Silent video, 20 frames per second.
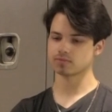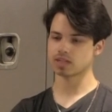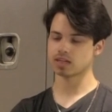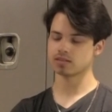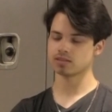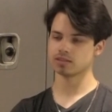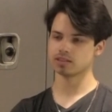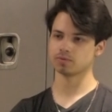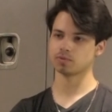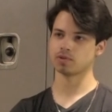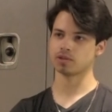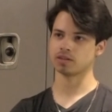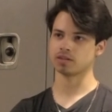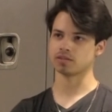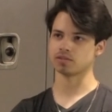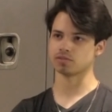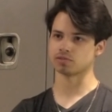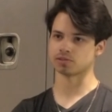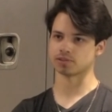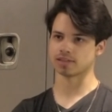I'd say
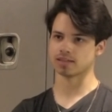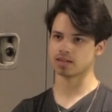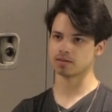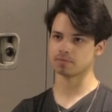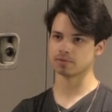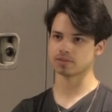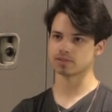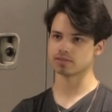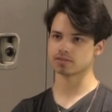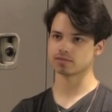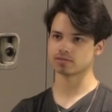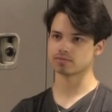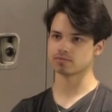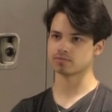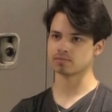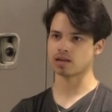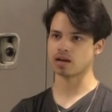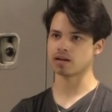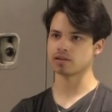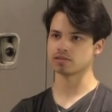working in the shop, it's
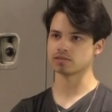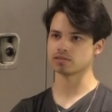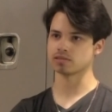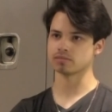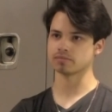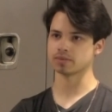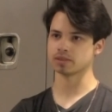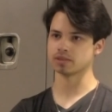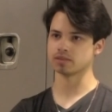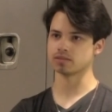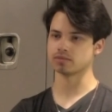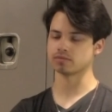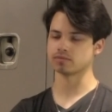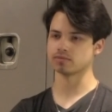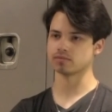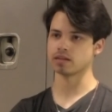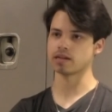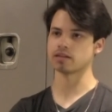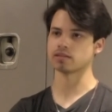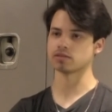nice to be
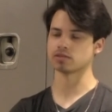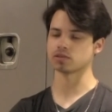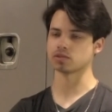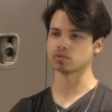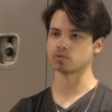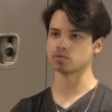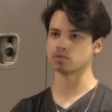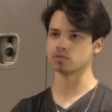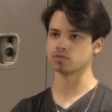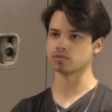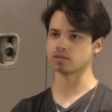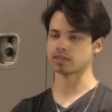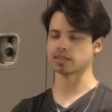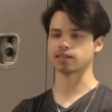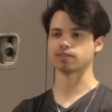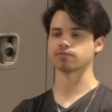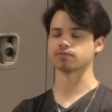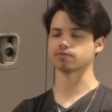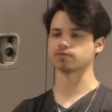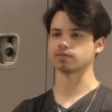in school and
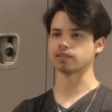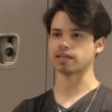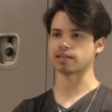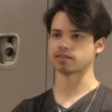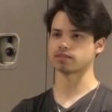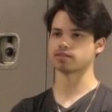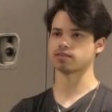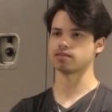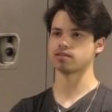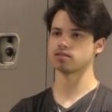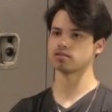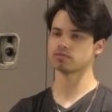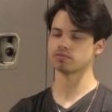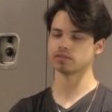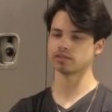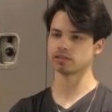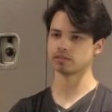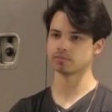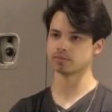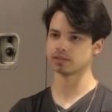have that sense of
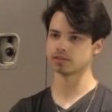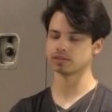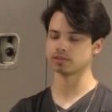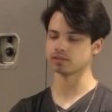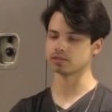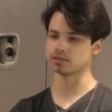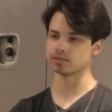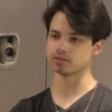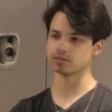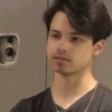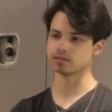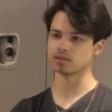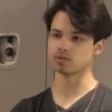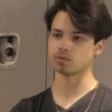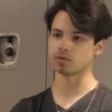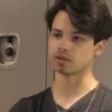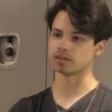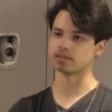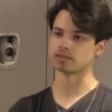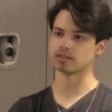freedom that you're, you know,
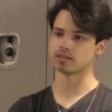working